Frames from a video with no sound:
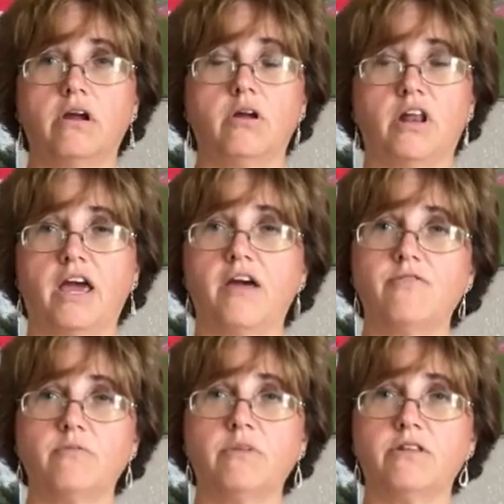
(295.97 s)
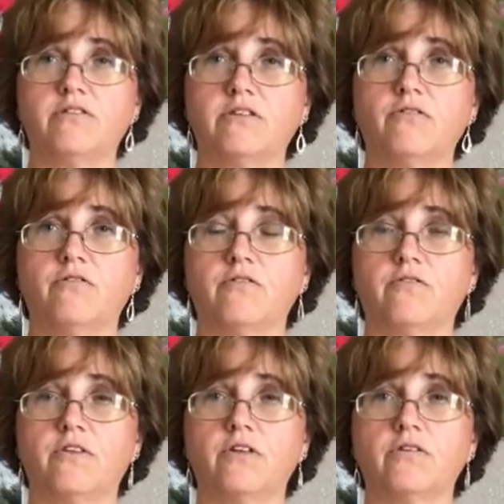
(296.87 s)
and have them in the center of the
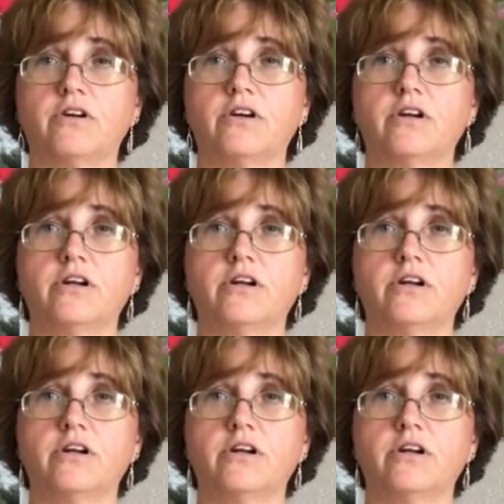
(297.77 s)
floor.